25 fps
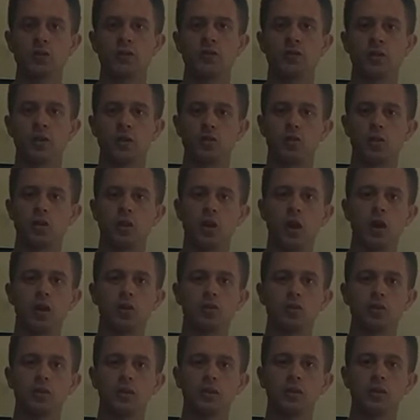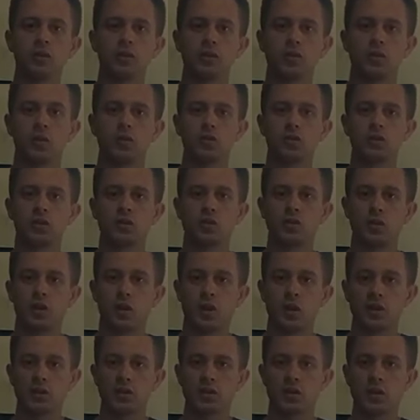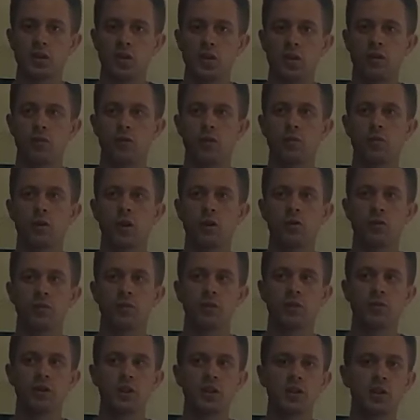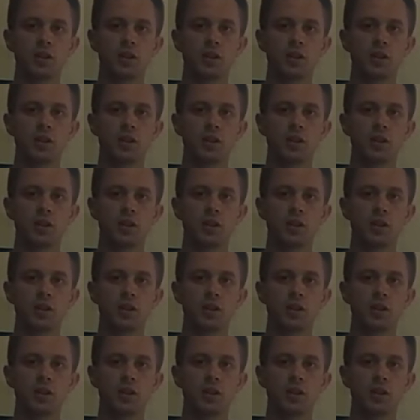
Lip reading: figuring out those two things for about 15